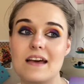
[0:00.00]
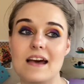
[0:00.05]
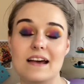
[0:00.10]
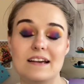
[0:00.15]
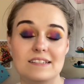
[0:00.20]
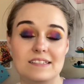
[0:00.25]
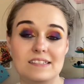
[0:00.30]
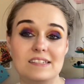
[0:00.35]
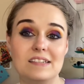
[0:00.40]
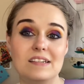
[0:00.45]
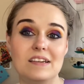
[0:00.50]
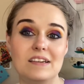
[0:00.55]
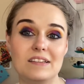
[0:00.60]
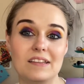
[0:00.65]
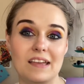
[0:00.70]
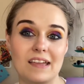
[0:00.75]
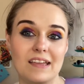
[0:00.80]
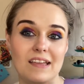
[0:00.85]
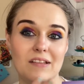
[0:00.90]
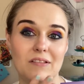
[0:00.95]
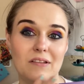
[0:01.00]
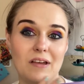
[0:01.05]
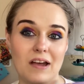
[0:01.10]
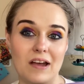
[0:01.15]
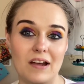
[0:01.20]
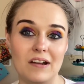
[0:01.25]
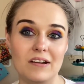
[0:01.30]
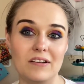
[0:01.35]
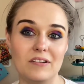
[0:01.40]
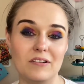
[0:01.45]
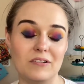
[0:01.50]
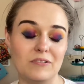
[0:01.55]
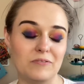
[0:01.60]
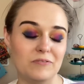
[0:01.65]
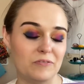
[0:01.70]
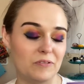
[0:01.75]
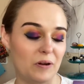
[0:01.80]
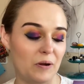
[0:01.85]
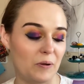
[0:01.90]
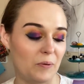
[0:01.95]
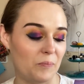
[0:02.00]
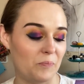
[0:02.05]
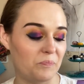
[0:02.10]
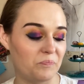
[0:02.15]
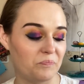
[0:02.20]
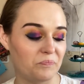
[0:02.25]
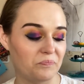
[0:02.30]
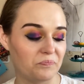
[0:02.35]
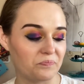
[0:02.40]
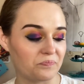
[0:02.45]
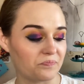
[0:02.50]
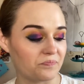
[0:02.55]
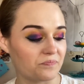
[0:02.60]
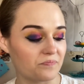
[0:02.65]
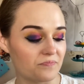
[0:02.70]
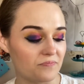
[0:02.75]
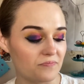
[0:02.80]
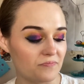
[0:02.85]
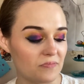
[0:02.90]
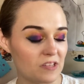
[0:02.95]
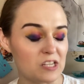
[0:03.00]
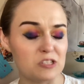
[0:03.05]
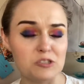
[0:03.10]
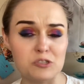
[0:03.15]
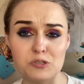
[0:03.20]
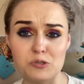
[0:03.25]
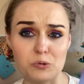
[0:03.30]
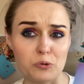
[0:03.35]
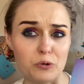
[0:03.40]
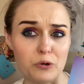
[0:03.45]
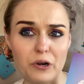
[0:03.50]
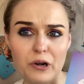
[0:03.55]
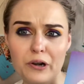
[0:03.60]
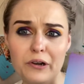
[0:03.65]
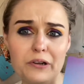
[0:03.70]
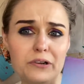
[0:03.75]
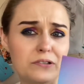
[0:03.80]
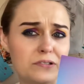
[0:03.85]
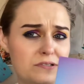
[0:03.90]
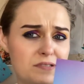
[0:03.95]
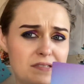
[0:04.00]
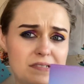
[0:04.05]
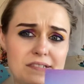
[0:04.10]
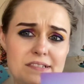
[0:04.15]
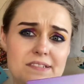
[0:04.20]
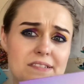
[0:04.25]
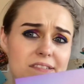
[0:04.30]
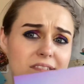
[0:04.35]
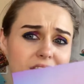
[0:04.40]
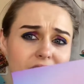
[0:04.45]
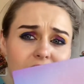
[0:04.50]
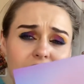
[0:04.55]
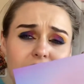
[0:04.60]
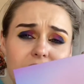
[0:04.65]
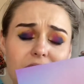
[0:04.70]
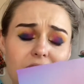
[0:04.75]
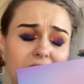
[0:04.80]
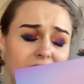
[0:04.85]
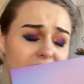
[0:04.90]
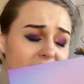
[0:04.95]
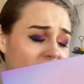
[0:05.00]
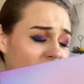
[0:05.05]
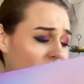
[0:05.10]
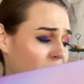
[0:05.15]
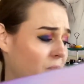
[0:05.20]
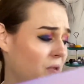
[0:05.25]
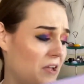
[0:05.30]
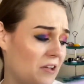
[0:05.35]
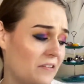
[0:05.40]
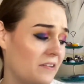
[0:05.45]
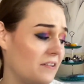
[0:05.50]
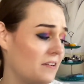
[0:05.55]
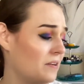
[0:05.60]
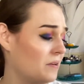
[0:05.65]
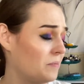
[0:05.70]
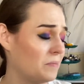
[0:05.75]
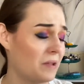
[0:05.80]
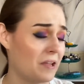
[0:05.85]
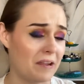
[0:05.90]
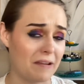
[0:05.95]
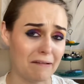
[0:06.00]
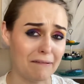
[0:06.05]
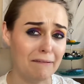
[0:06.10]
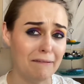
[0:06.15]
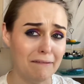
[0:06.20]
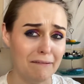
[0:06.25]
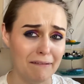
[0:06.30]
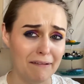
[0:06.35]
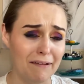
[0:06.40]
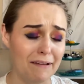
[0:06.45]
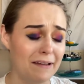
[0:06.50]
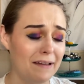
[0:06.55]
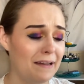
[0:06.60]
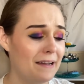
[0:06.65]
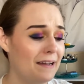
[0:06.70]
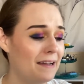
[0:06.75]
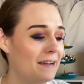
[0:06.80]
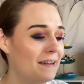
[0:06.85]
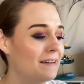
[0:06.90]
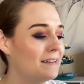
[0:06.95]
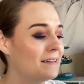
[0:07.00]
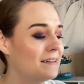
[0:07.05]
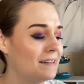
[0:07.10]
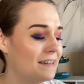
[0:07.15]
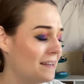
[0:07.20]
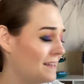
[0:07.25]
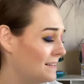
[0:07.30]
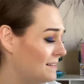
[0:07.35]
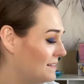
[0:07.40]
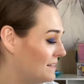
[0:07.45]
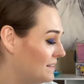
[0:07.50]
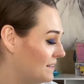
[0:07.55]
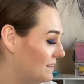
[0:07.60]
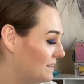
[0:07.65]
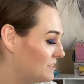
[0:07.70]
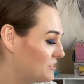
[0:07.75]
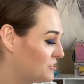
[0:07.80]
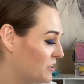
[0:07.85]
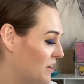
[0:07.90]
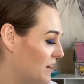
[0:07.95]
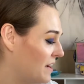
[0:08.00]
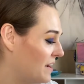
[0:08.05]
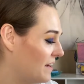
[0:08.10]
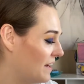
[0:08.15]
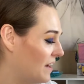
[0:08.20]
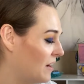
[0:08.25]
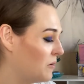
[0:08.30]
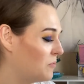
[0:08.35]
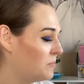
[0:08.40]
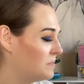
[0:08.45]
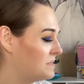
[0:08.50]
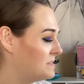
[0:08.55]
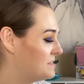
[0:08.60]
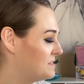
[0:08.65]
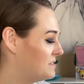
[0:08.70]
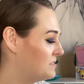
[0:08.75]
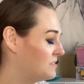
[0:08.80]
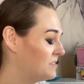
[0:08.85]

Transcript: I see like a lot of tutorials and stuff on this palette, and I'm like, oh, I need to try it out, but still